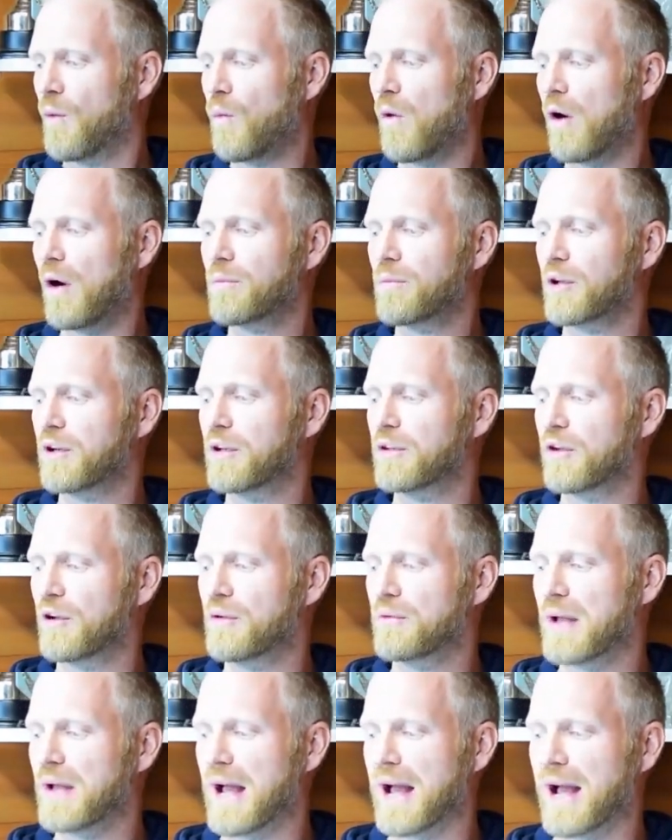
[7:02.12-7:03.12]
And what I'm going to
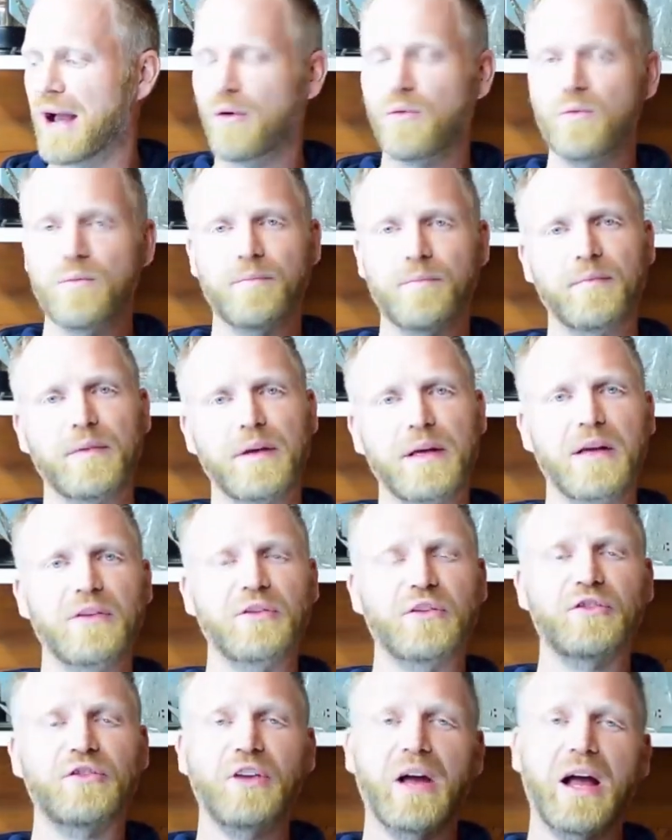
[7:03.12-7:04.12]
do now
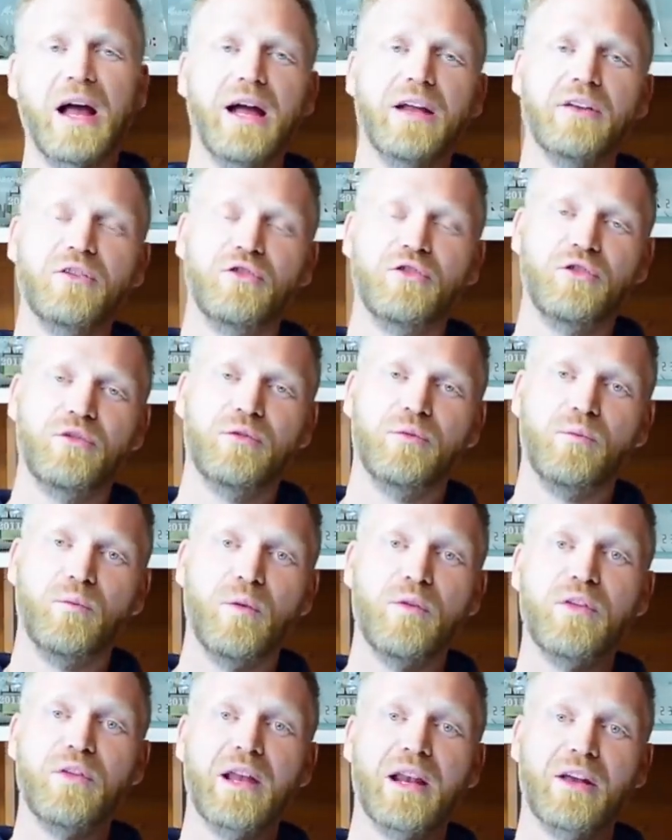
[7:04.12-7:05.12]
is attach
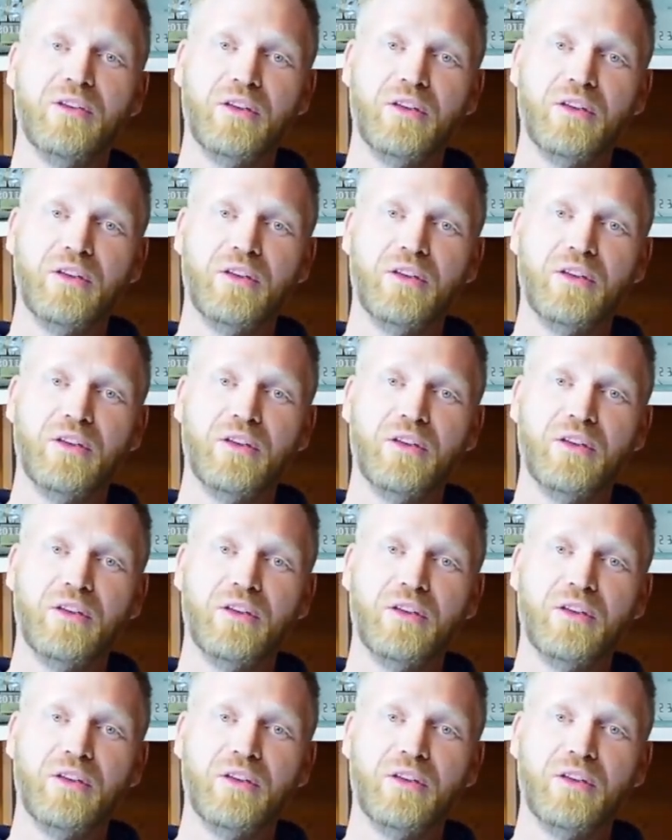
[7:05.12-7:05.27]
with the